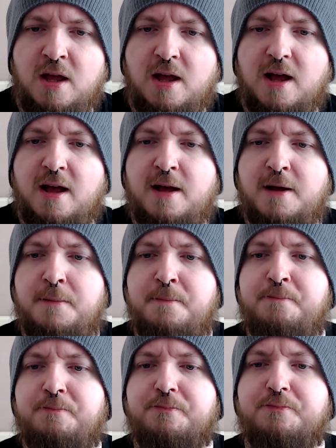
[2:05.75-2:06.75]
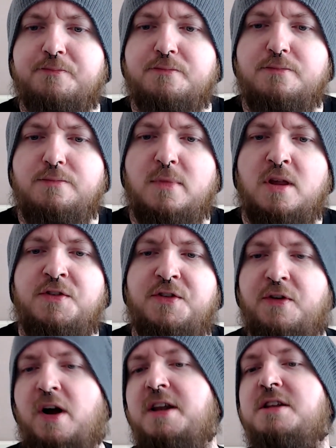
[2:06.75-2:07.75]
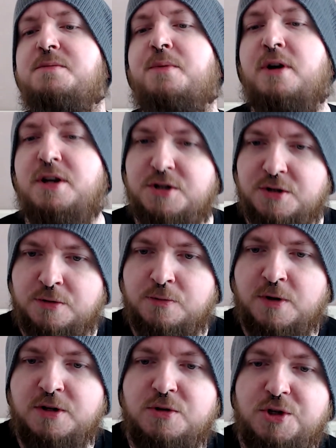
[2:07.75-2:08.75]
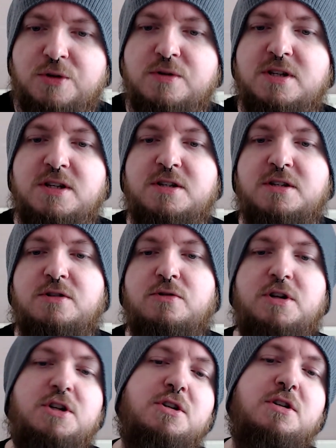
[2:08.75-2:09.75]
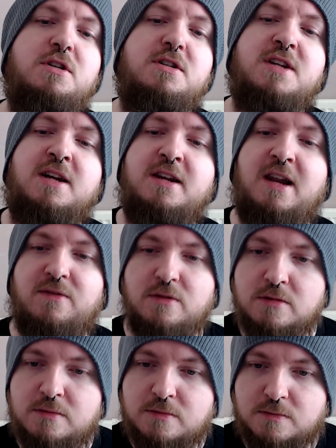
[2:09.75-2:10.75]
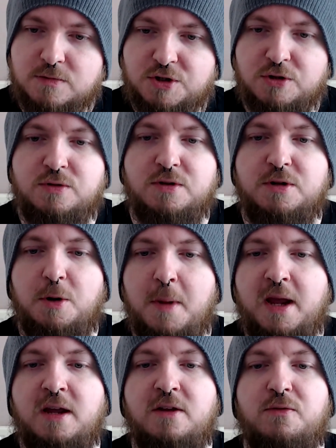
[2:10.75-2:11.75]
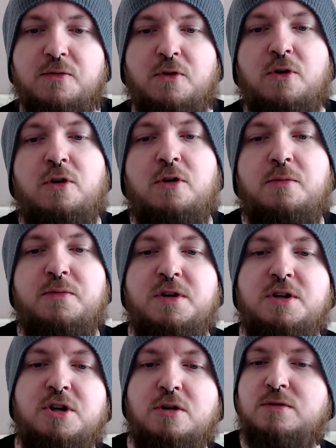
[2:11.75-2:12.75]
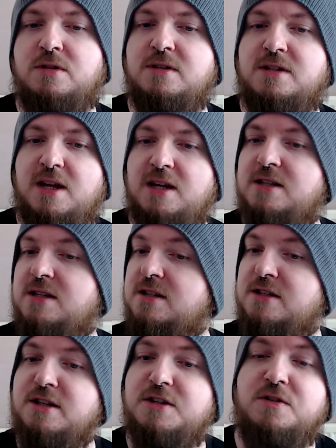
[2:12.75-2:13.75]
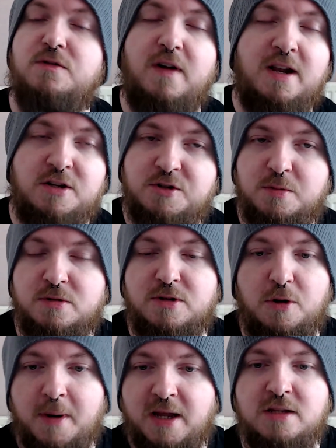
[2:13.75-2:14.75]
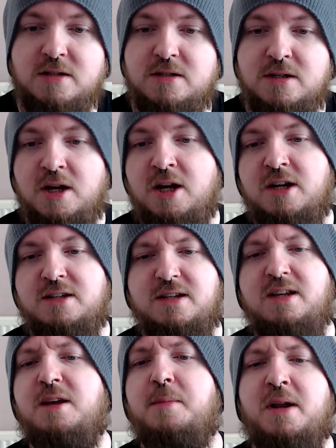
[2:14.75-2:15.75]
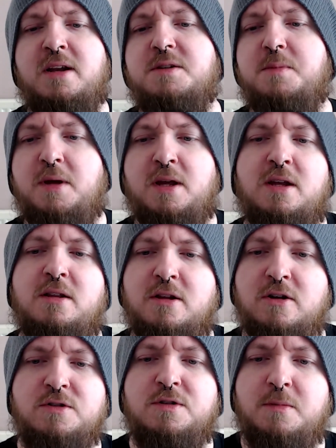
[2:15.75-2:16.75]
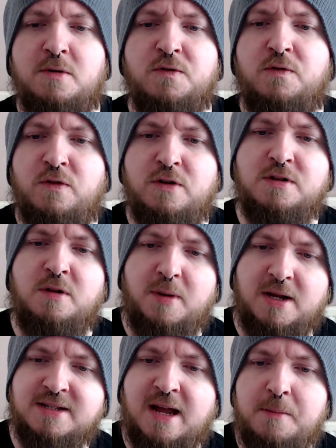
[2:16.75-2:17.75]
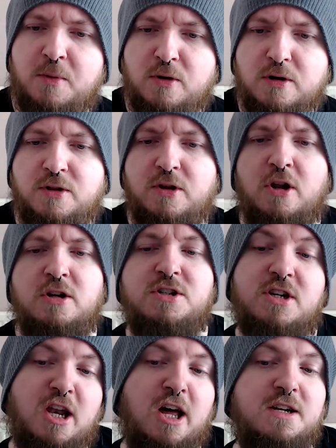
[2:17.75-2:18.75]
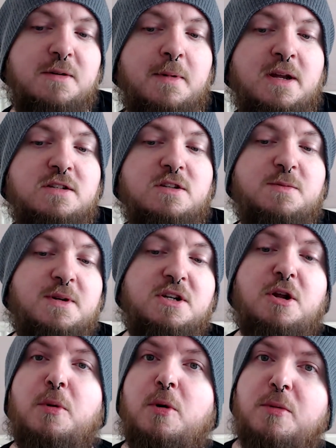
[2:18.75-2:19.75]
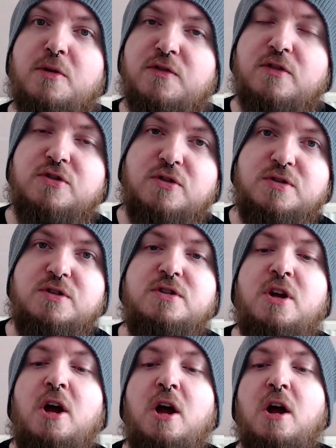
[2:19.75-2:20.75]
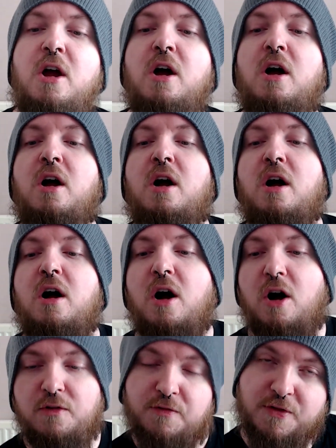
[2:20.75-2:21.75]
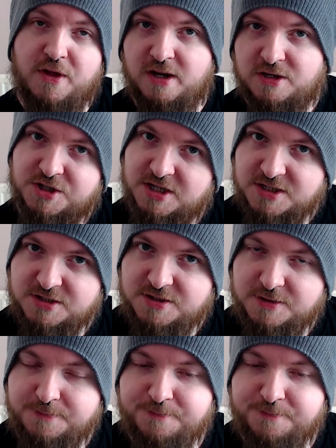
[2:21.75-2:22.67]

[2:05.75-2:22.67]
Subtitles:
Divine inspiration. When you choose this tradition at second level, choose a domain from the chosen deity's list of eligible domains. See Appendix B in the Gods of the Multiverse in the Player's Handbook. The knowledge and light domains are especially appropriate for the choices of Theurgist.